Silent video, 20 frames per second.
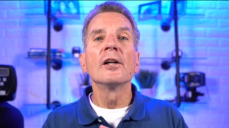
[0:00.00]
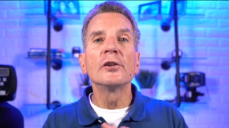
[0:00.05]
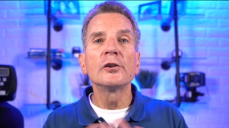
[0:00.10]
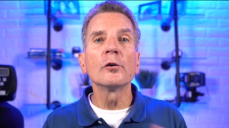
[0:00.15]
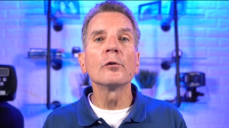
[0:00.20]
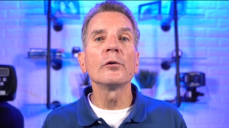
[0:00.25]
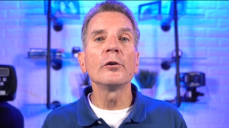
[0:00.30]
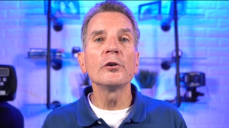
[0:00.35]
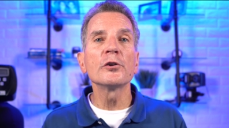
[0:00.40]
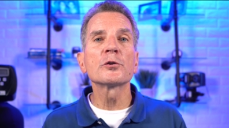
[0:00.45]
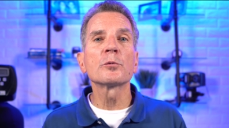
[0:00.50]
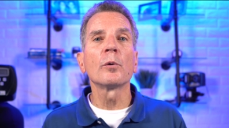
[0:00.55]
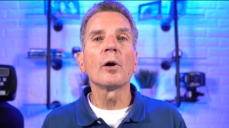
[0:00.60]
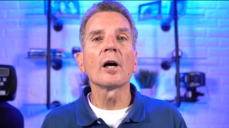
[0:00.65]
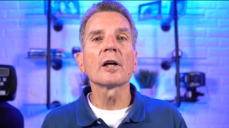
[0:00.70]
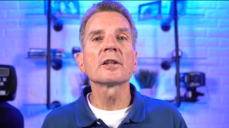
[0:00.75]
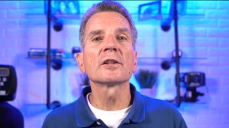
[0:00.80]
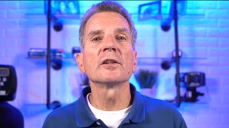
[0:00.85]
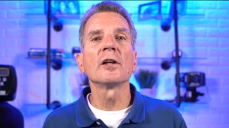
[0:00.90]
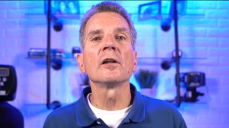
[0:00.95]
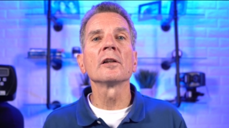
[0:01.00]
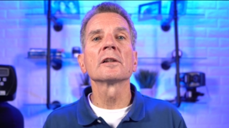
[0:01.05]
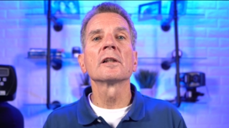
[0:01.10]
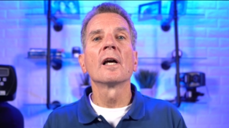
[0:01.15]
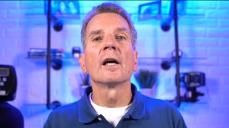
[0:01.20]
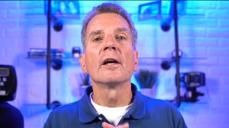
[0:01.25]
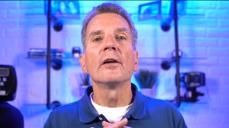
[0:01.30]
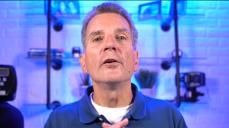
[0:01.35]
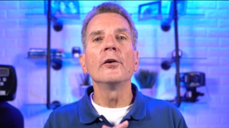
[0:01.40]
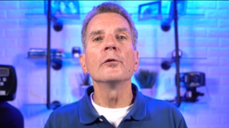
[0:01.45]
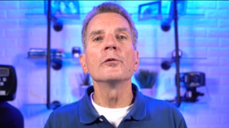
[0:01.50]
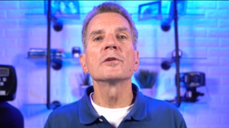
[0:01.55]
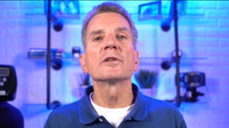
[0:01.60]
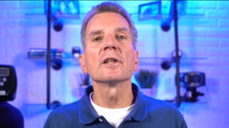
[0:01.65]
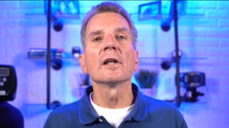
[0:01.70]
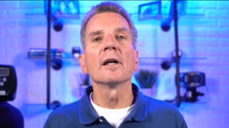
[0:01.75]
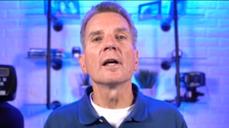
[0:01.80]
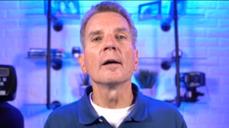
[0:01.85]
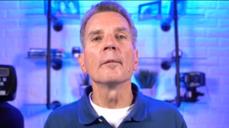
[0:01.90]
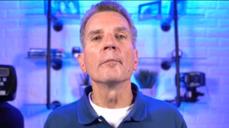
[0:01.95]
Don't use rock salt,
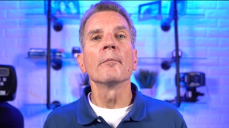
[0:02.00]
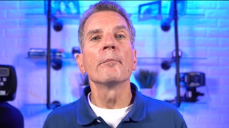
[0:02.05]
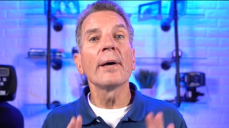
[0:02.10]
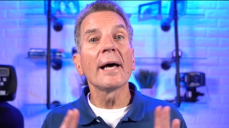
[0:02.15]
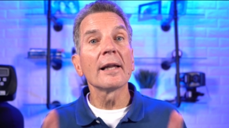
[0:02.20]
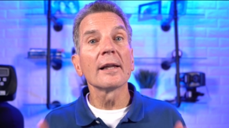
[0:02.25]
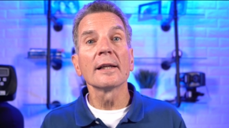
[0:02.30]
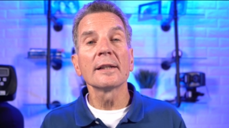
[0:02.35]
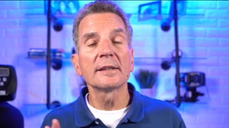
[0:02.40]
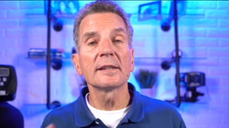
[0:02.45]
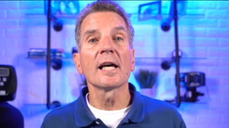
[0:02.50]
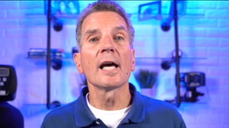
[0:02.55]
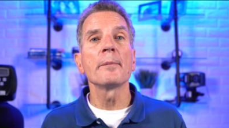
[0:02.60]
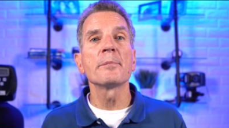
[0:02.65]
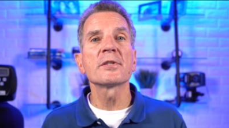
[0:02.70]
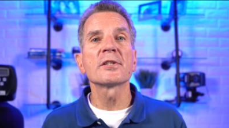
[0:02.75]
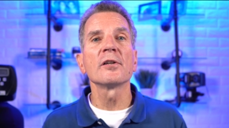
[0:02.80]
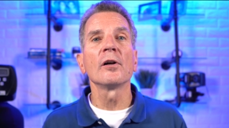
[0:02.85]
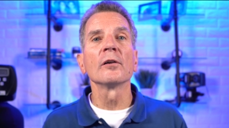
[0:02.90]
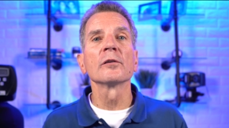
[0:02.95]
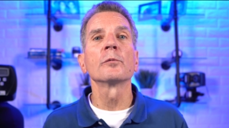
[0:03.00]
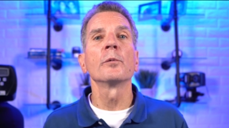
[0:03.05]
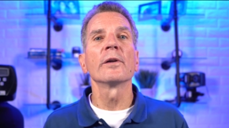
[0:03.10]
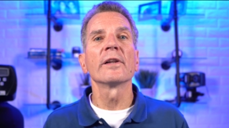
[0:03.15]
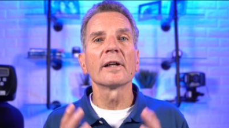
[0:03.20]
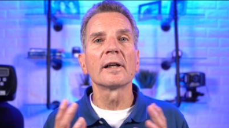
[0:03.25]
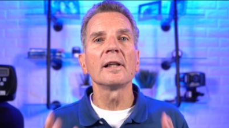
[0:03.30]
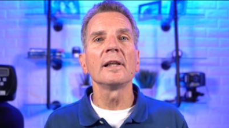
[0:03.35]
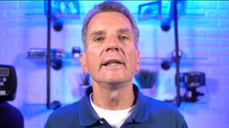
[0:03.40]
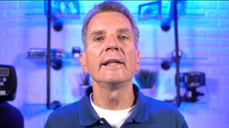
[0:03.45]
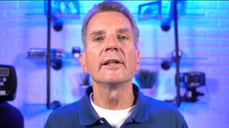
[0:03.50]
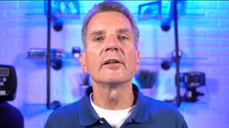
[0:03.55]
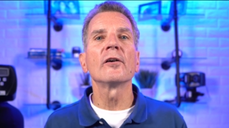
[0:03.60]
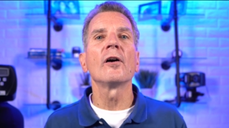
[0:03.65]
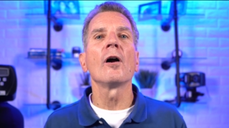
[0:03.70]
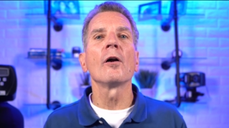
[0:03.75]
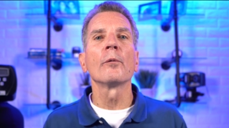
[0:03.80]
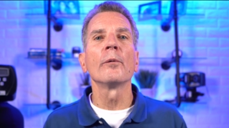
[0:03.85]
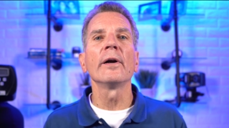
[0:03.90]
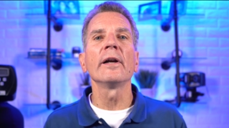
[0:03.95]
use um, pellet type salt with a cleaner
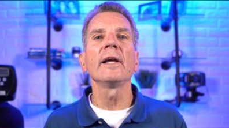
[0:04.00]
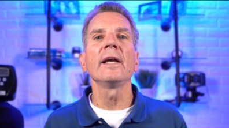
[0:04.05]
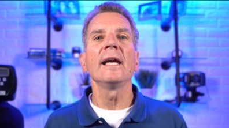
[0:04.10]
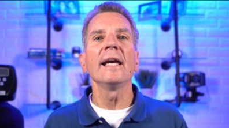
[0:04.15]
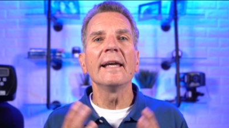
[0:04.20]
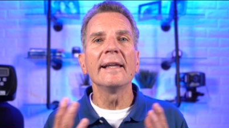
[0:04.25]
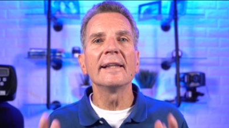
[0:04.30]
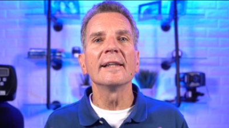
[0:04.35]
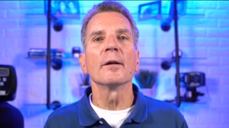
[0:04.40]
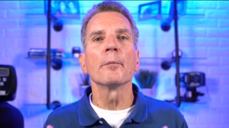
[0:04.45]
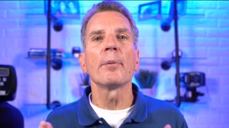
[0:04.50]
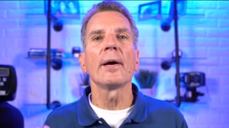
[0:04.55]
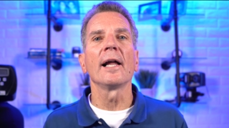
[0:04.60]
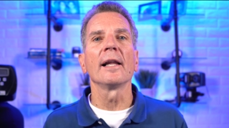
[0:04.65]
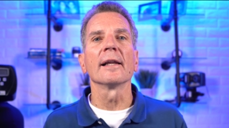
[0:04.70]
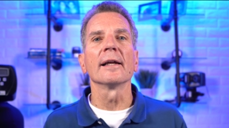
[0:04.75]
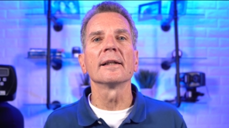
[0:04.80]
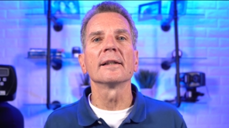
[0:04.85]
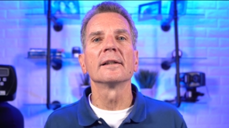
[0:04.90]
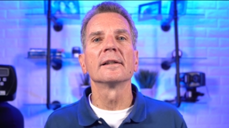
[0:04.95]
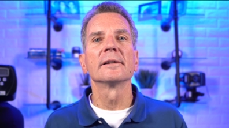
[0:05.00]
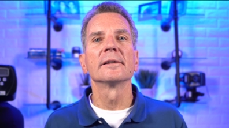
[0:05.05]
already in the pellet.